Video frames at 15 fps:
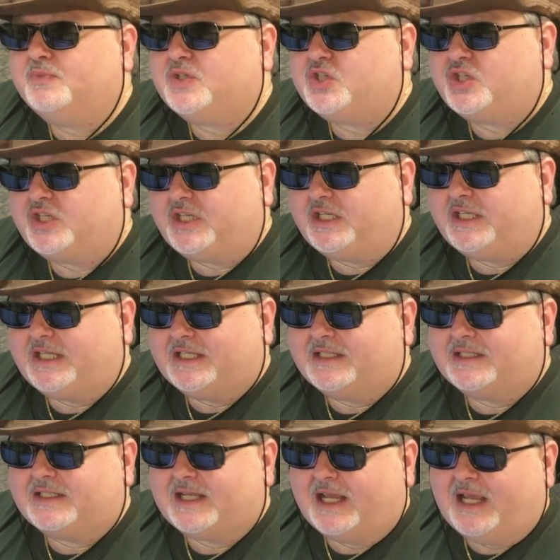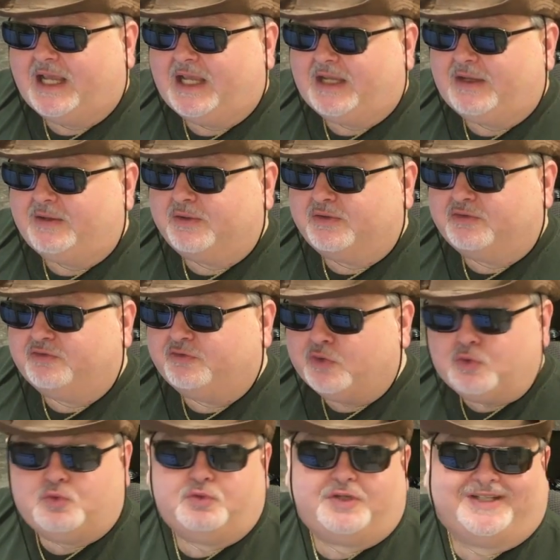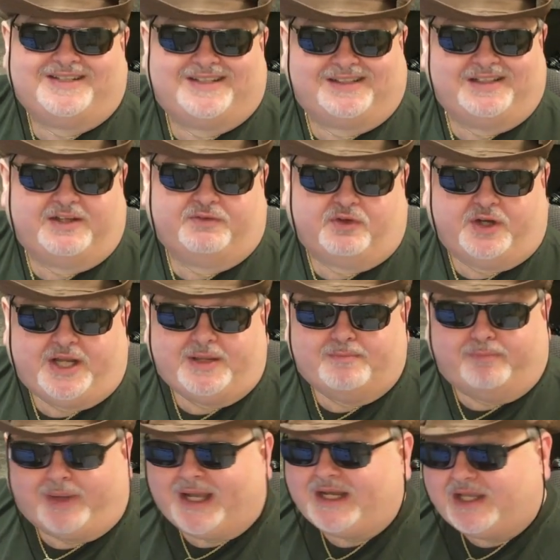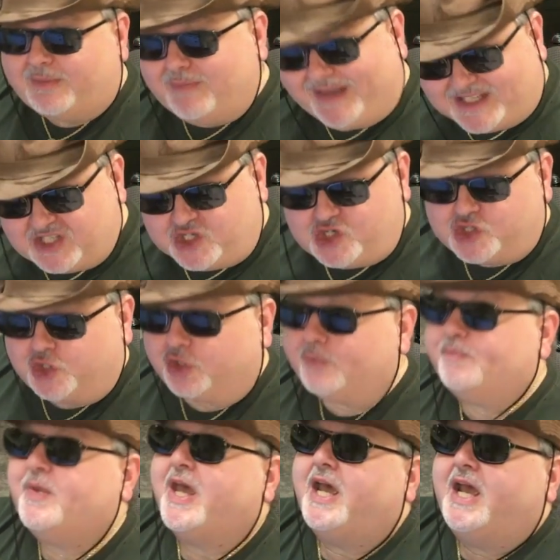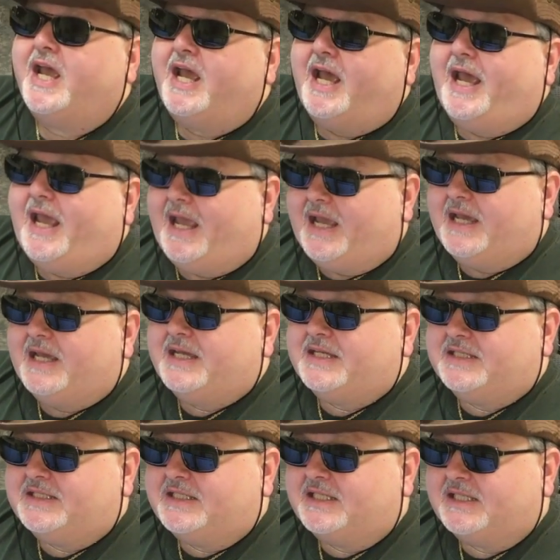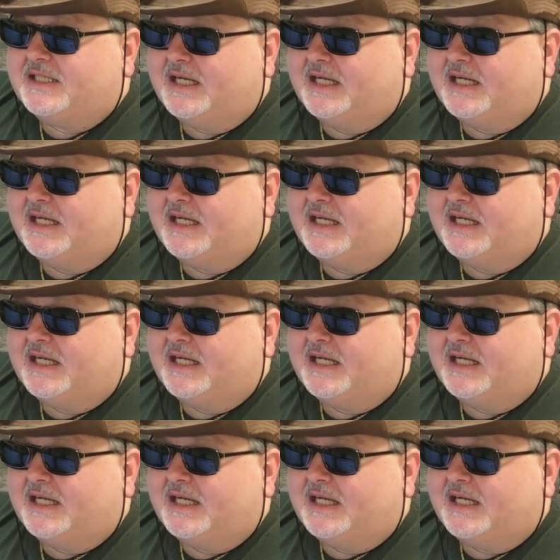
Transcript: She is a food delivery bike messenger and